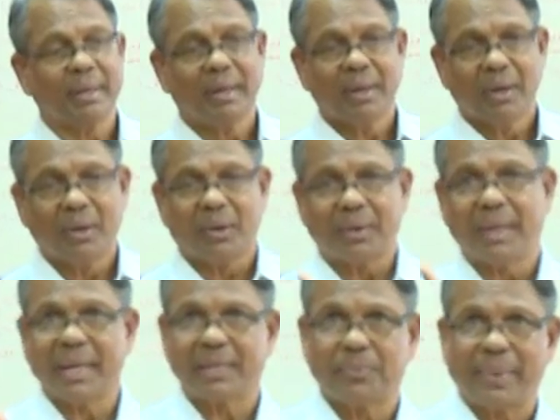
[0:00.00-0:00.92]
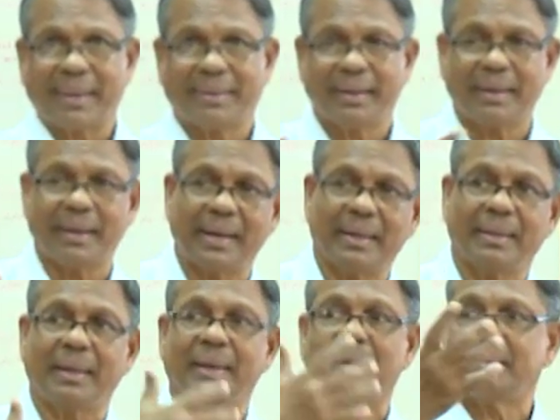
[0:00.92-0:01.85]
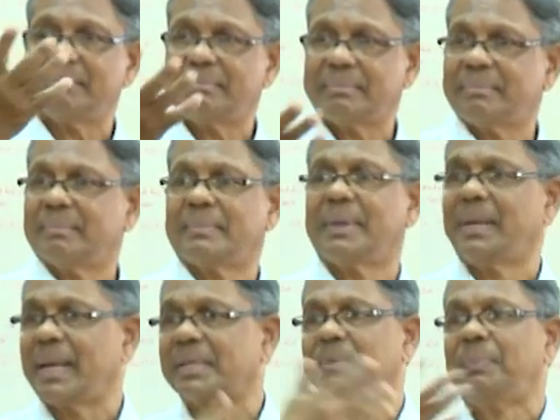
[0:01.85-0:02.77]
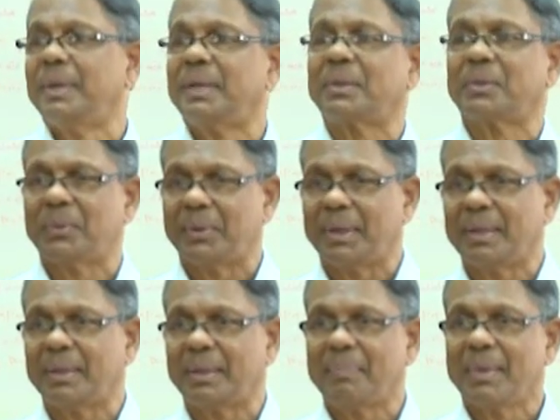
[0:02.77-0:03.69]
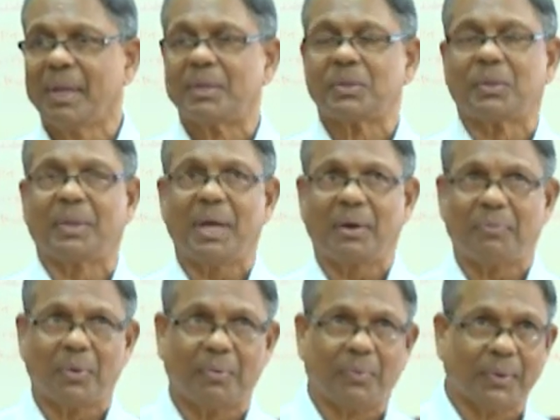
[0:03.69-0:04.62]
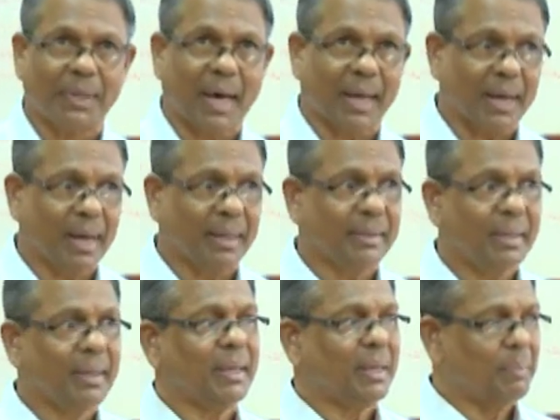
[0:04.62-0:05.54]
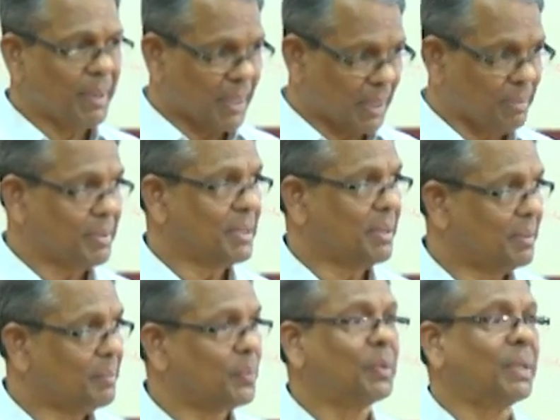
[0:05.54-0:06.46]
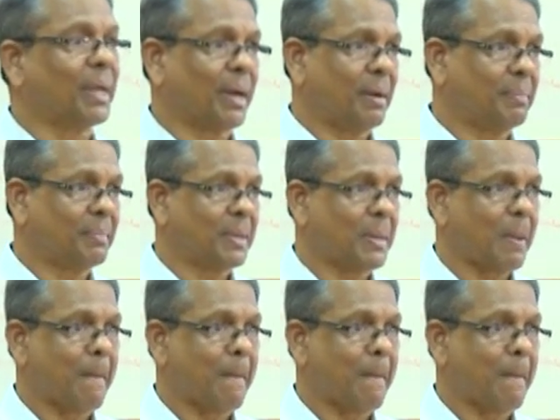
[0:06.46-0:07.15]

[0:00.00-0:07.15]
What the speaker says: it not expecting anything next birth or anything. So therefore for the arahant, it becomes punya kamma.